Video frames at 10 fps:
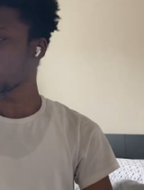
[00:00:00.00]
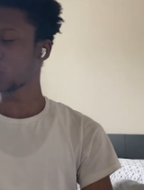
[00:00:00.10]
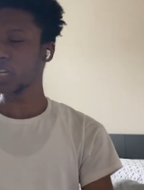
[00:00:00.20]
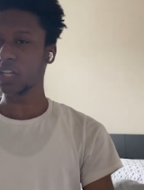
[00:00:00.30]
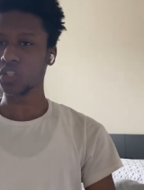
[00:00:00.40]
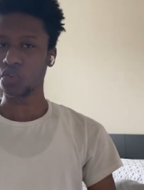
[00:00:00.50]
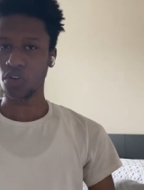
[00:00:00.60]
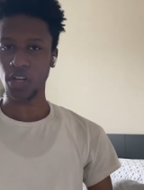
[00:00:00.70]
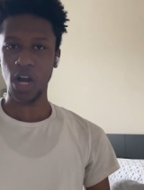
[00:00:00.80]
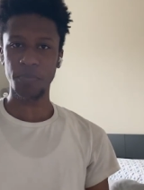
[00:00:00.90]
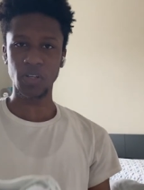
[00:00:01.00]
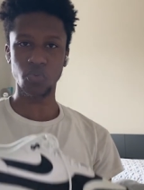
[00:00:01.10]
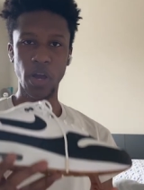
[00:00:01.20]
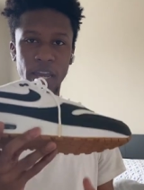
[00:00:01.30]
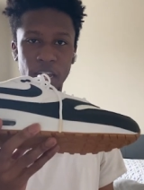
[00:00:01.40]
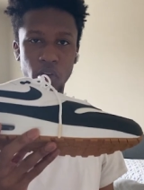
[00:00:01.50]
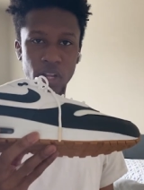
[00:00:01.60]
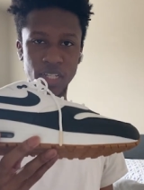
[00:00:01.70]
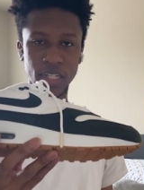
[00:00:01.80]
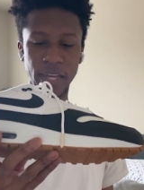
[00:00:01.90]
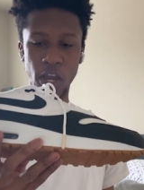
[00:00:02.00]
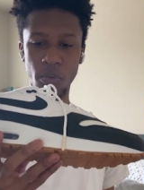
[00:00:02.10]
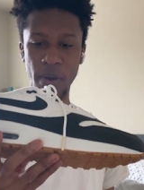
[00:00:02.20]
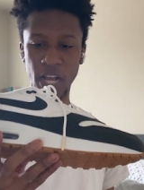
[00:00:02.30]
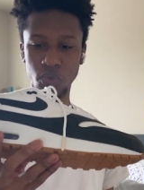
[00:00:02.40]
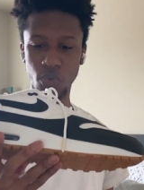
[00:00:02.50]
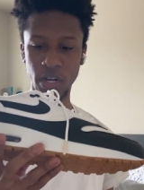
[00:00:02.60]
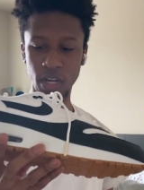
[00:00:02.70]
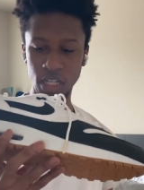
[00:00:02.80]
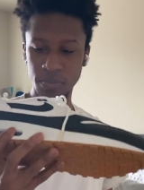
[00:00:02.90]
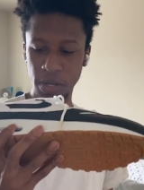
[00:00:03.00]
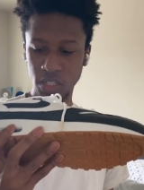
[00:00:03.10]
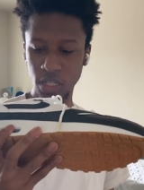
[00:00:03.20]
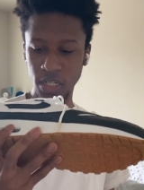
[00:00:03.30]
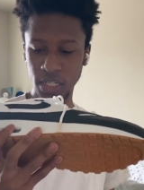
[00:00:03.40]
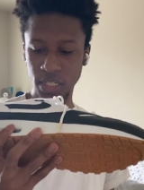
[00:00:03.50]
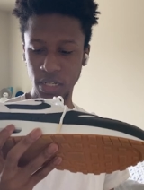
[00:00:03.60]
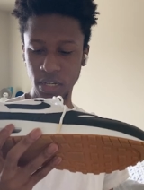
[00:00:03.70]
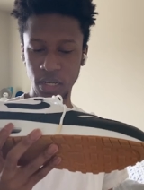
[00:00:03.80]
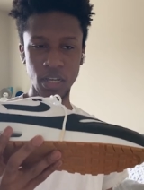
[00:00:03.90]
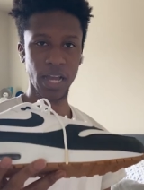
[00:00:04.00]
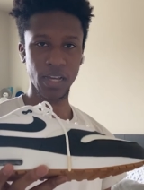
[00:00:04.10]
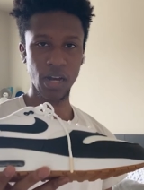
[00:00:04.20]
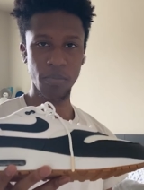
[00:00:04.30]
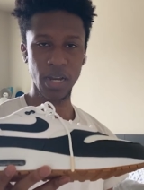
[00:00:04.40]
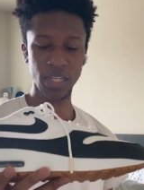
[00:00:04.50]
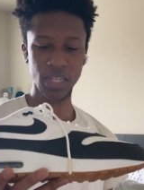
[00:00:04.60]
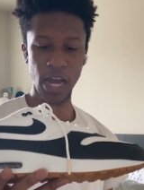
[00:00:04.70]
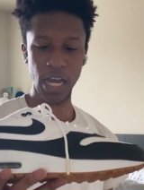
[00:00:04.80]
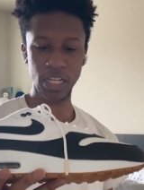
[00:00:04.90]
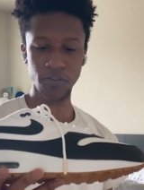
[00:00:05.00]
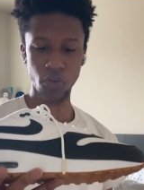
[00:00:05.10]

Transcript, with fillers: first in store cop is right here. This is the Air Max one uh, special edition black gum in a size